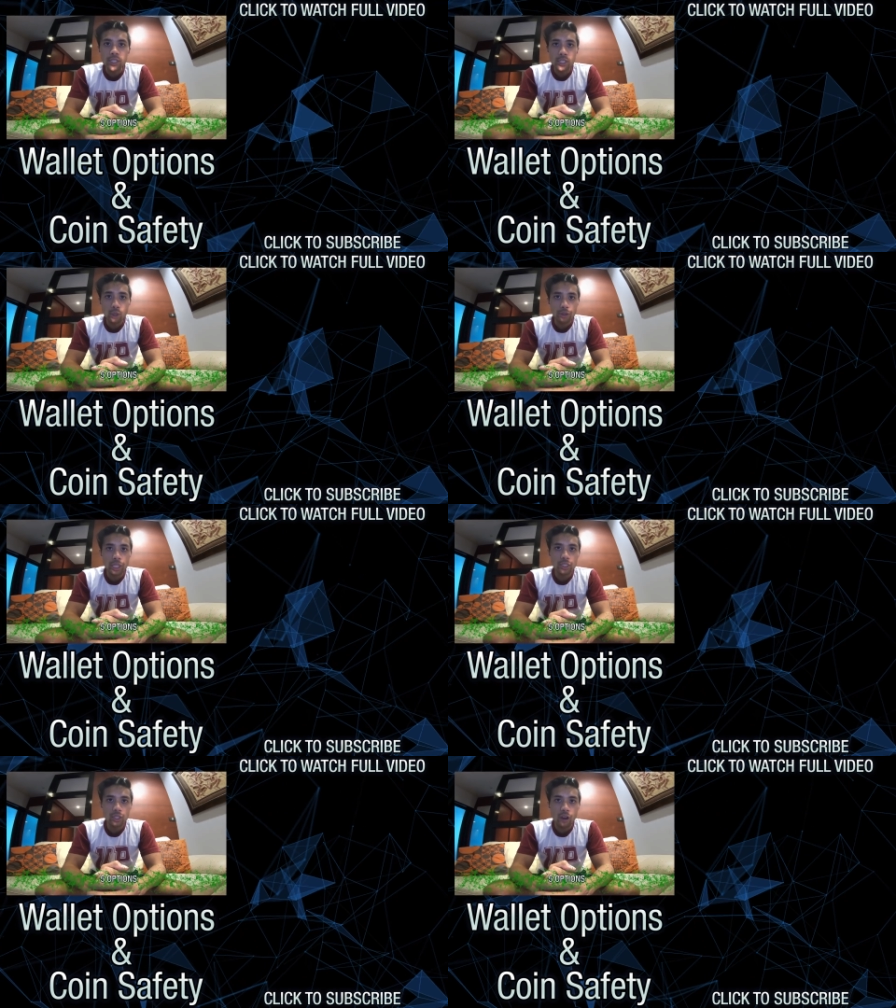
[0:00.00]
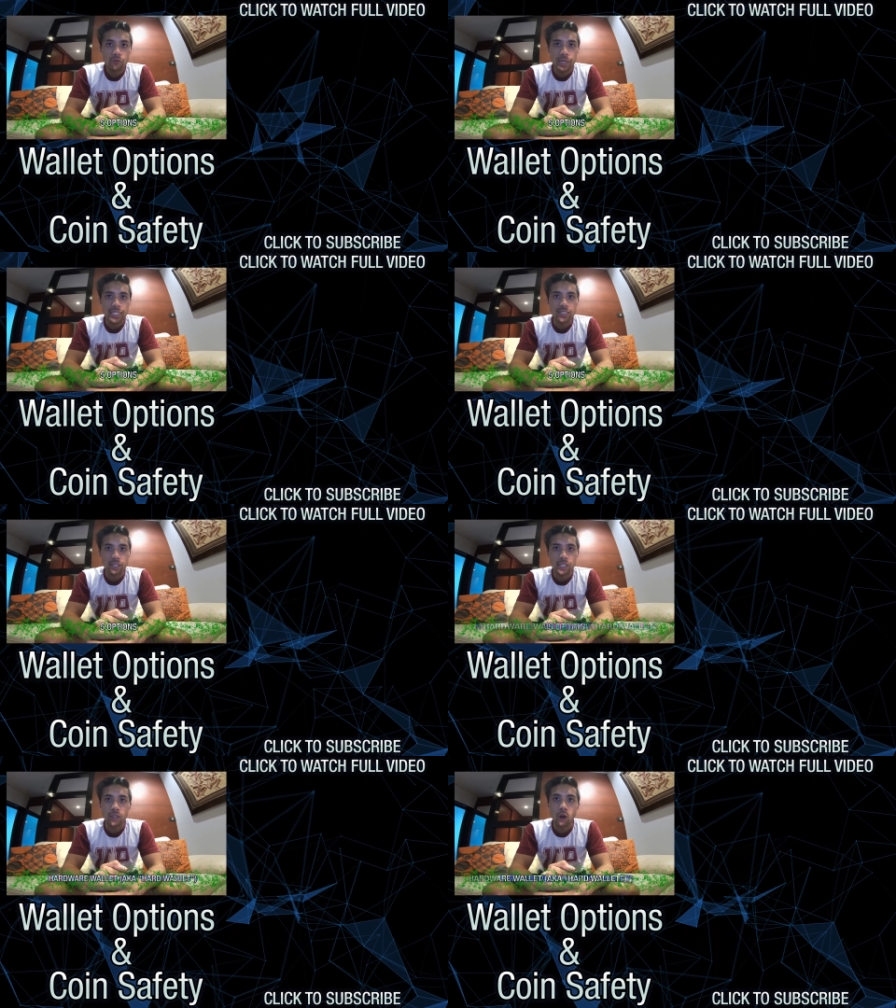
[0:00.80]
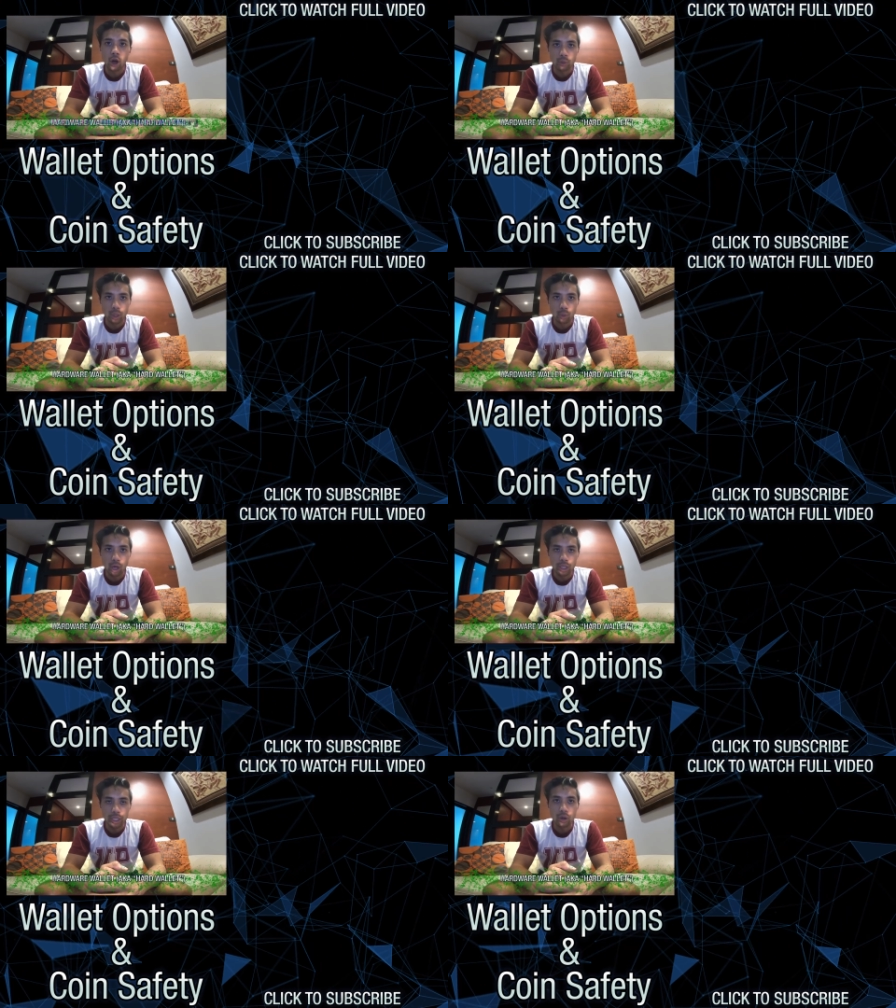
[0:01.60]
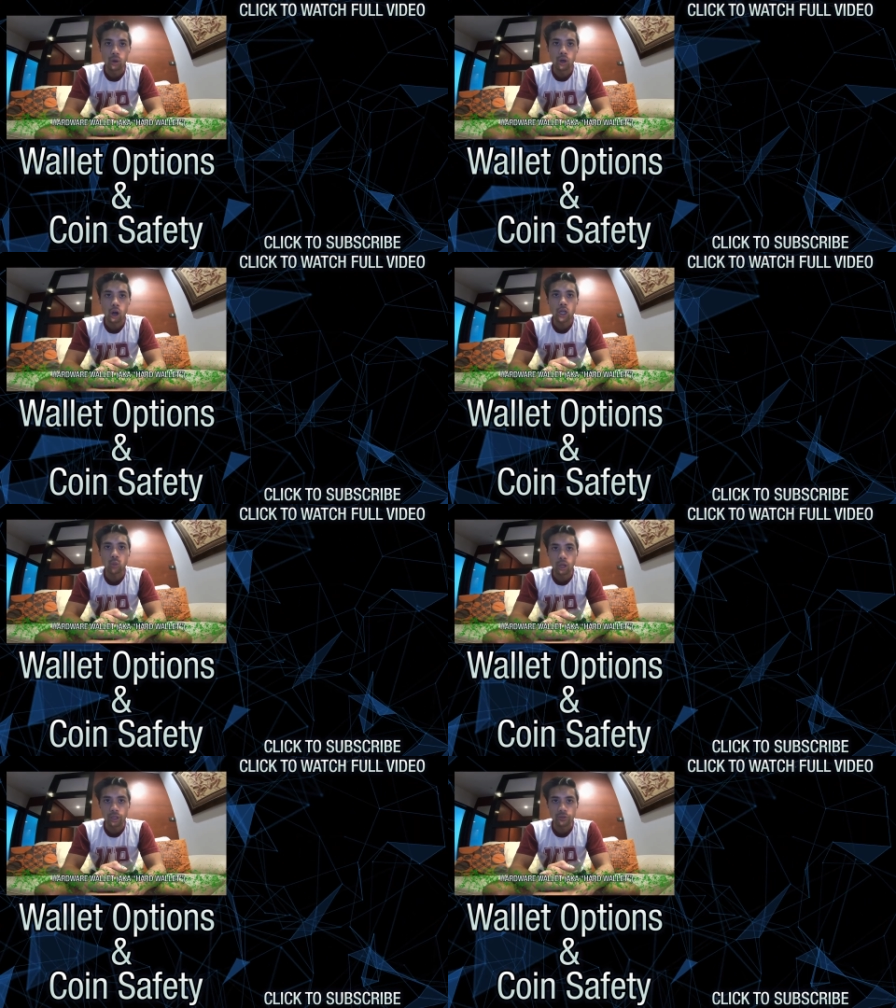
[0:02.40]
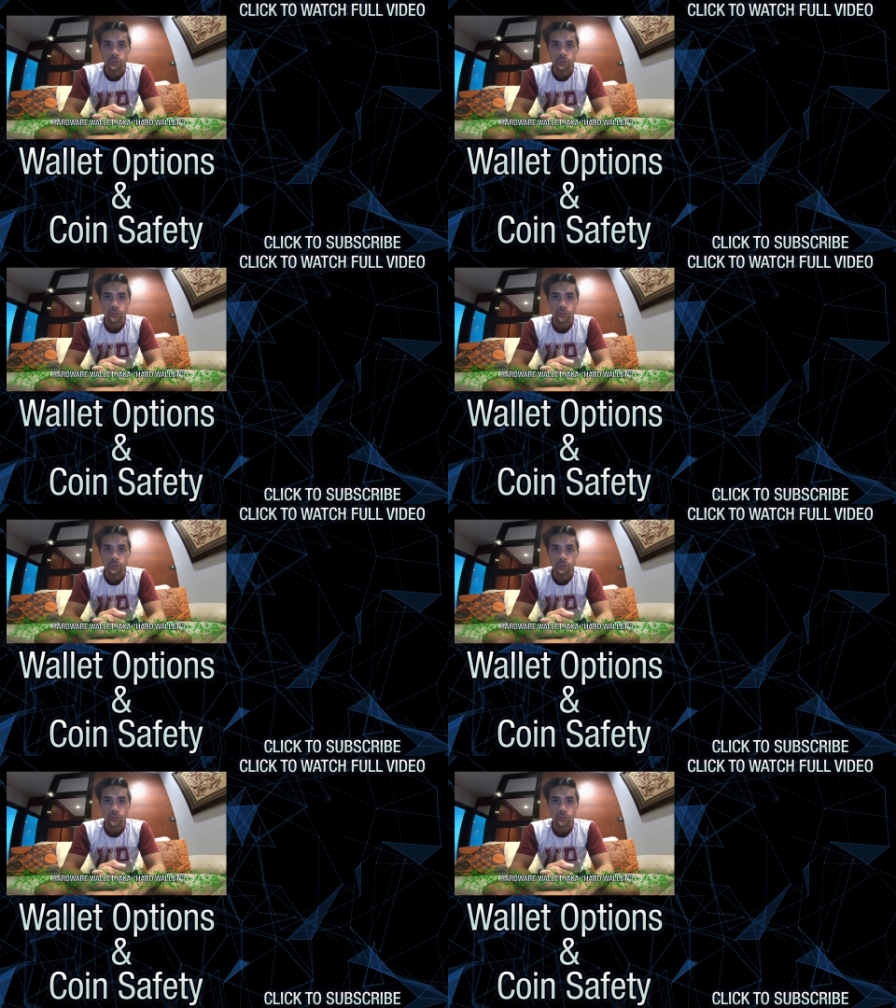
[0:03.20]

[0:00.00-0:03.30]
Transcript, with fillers: to start things off by discussing the hardware wallet, or hard wallet for